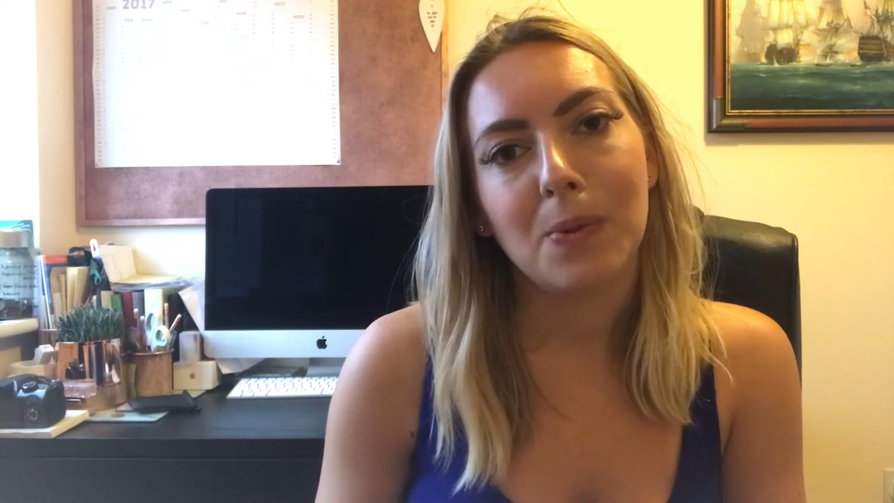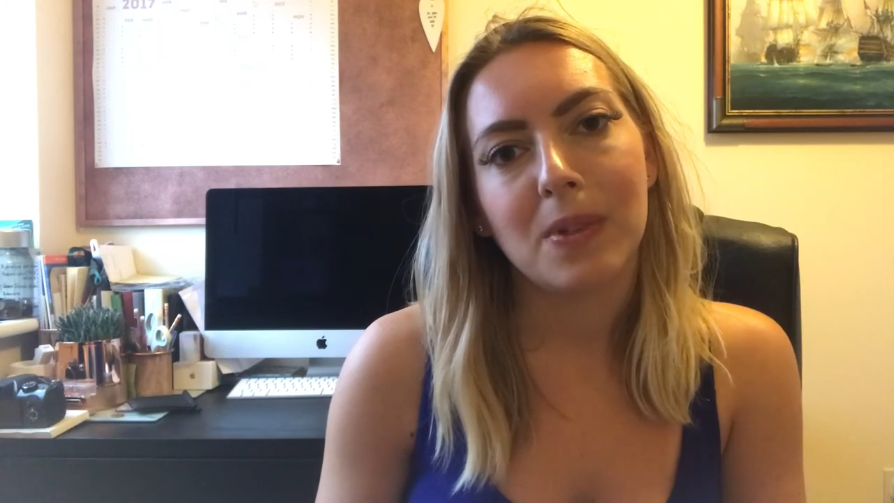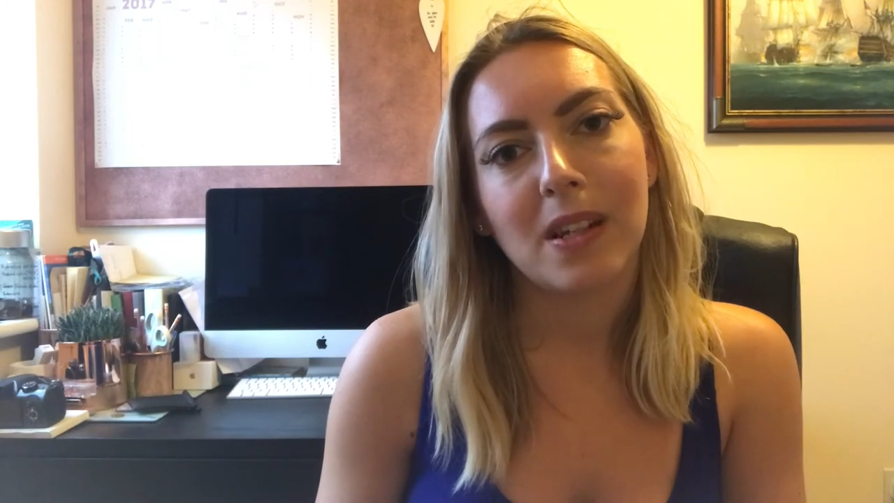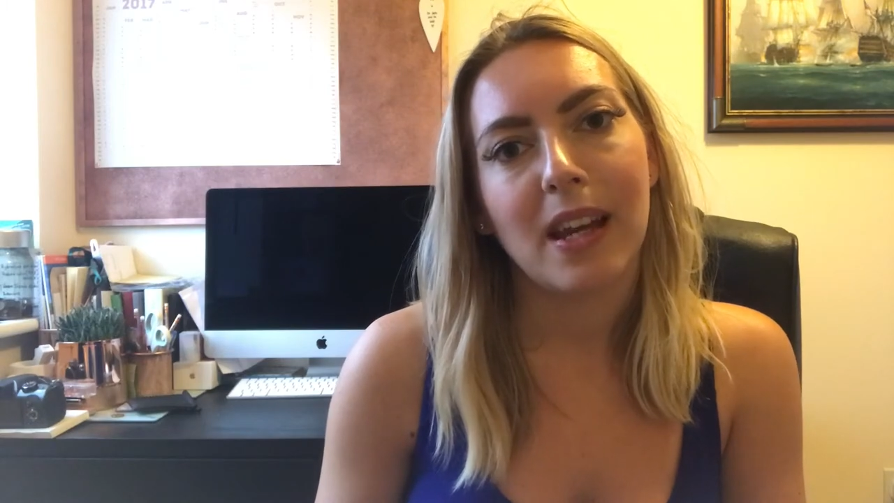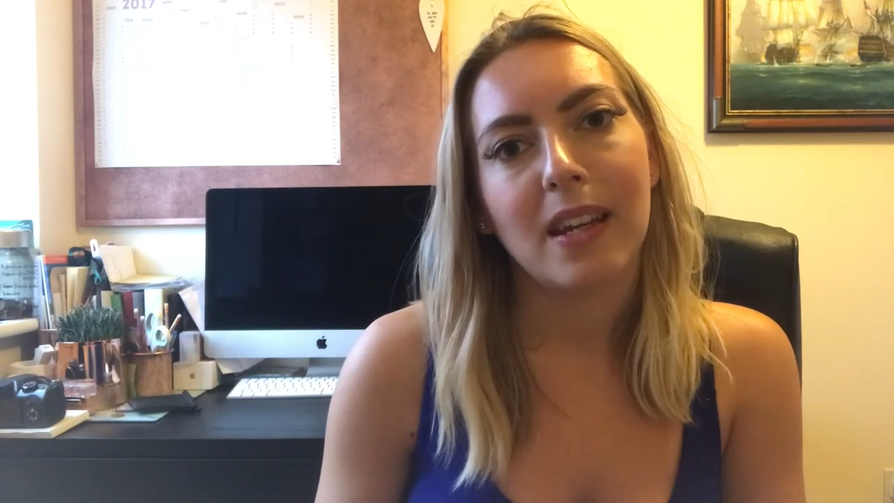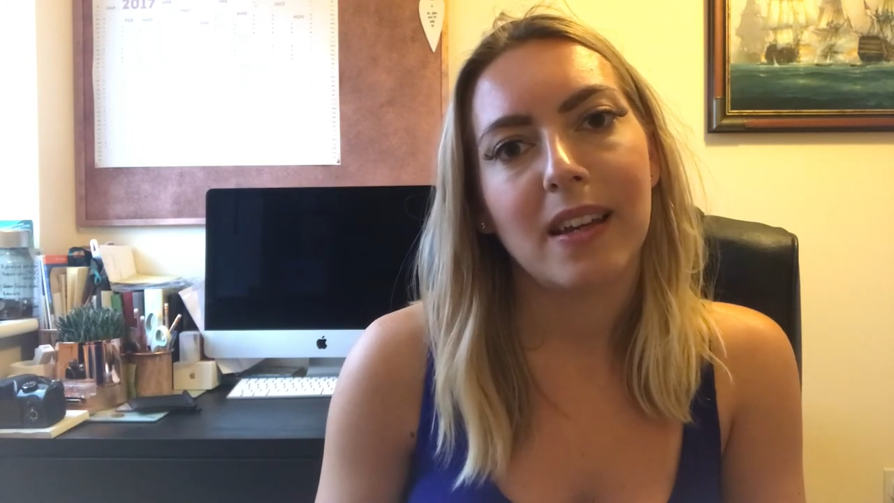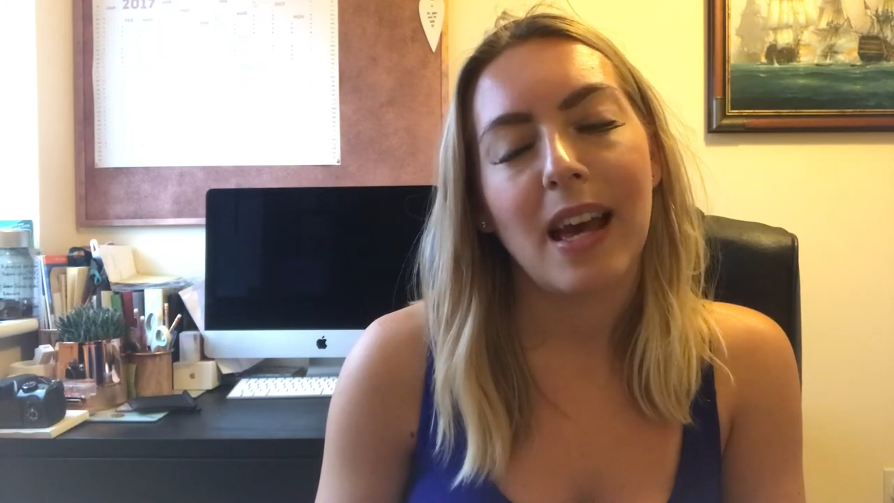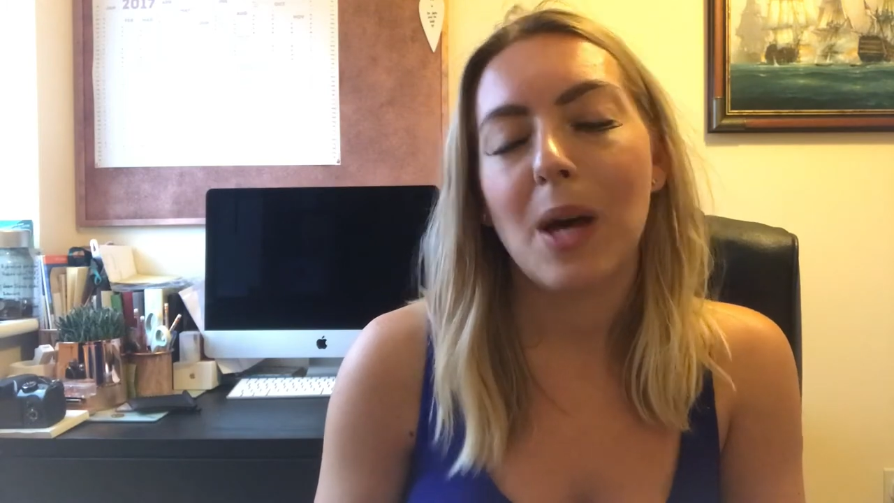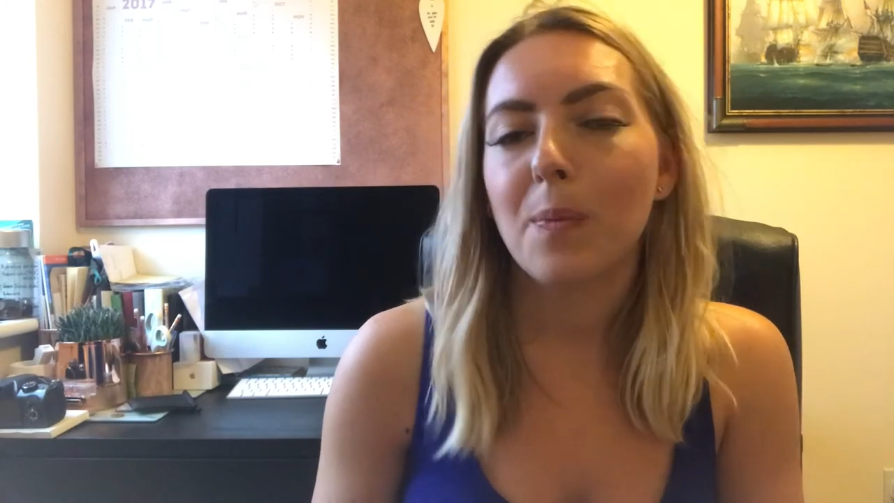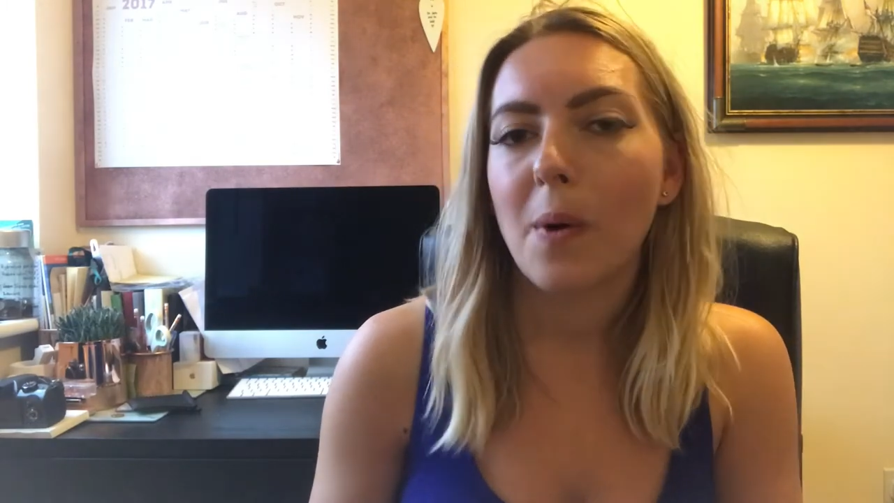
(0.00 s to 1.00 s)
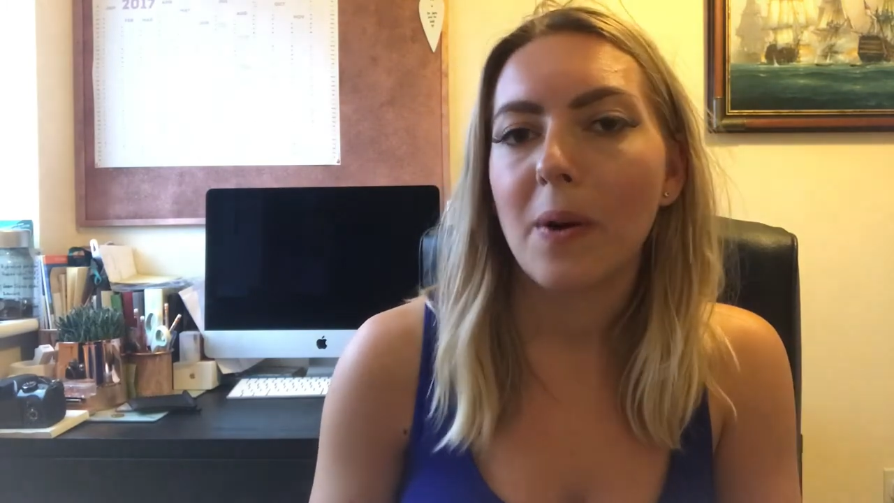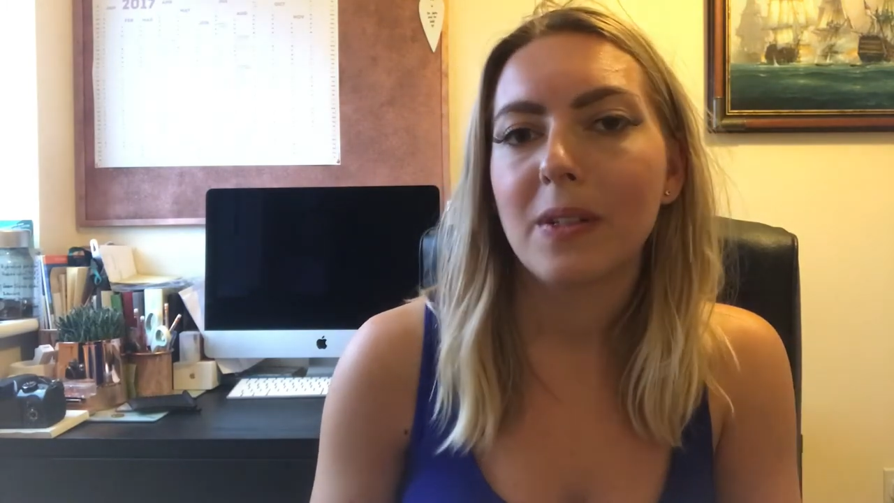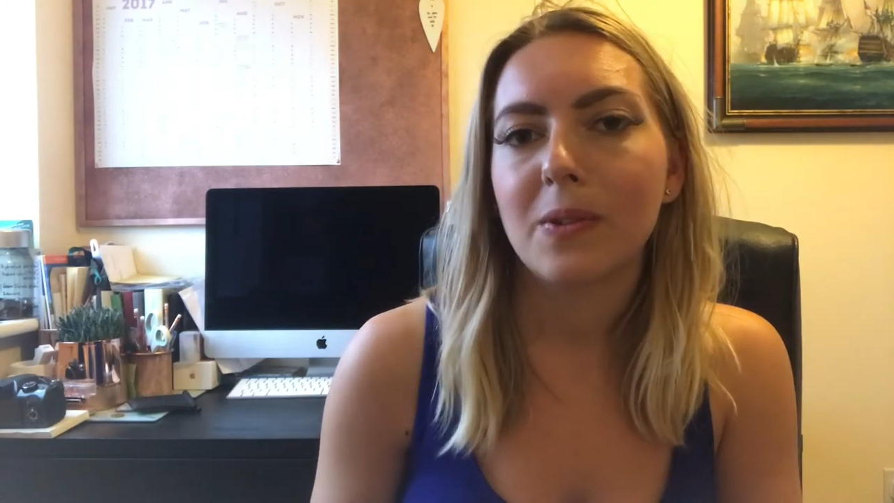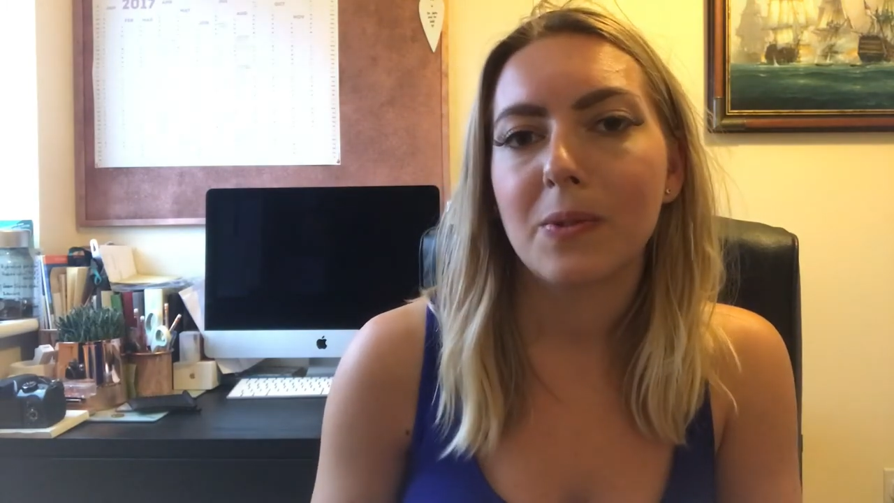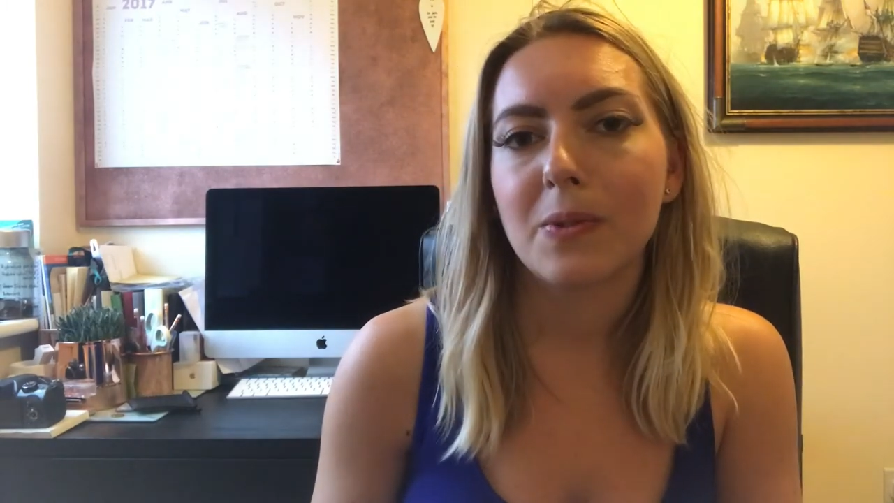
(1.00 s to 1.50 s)
would like help
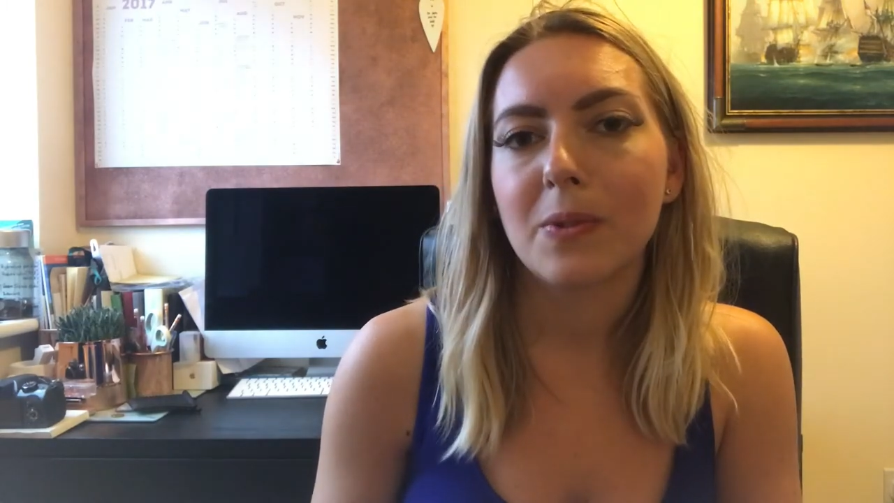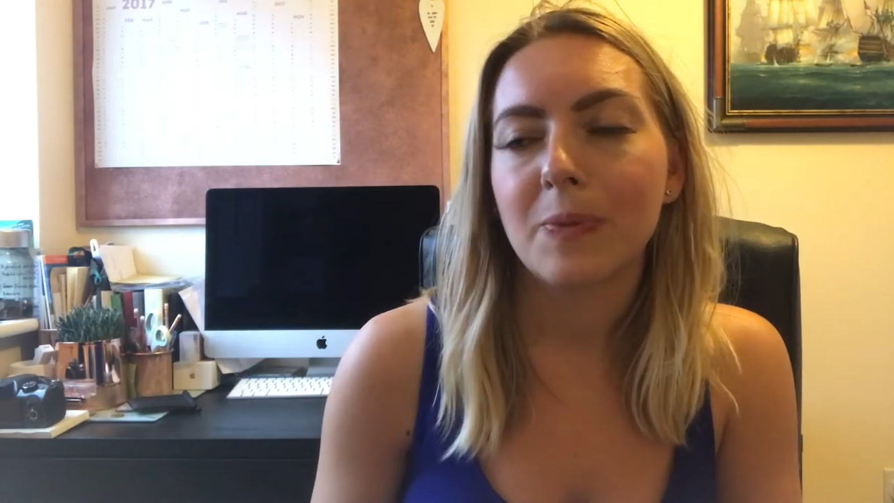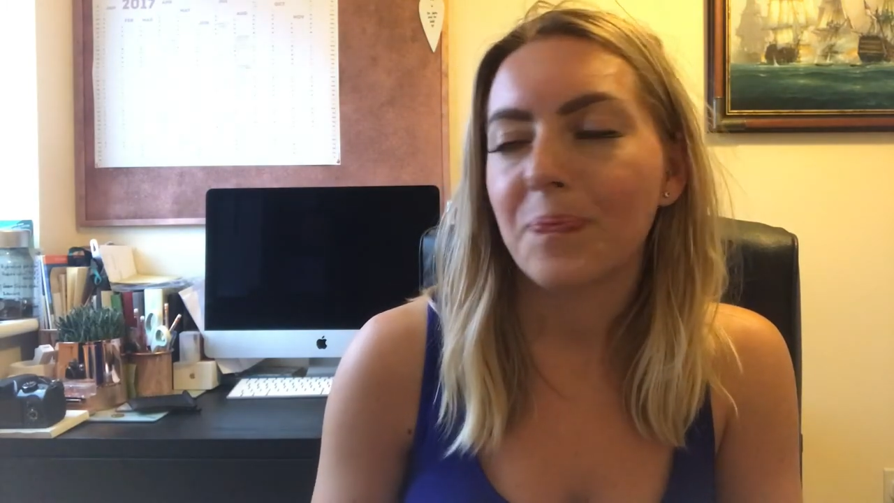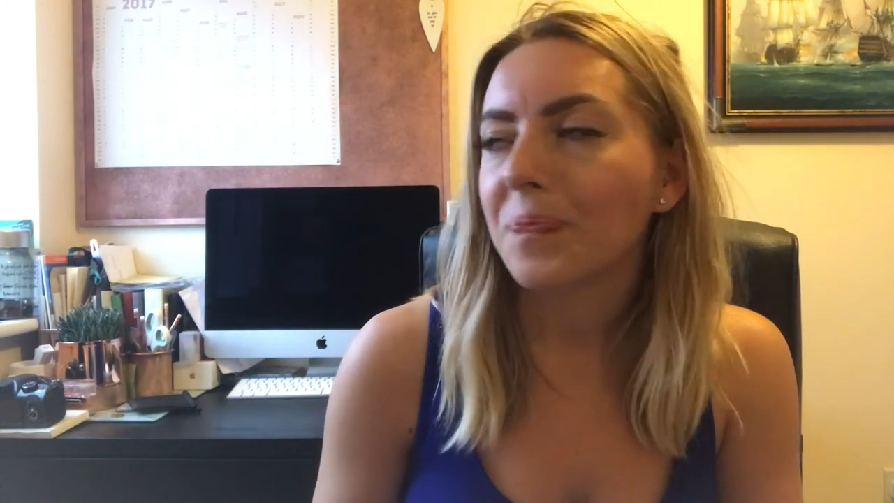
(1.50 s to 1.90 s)
on, or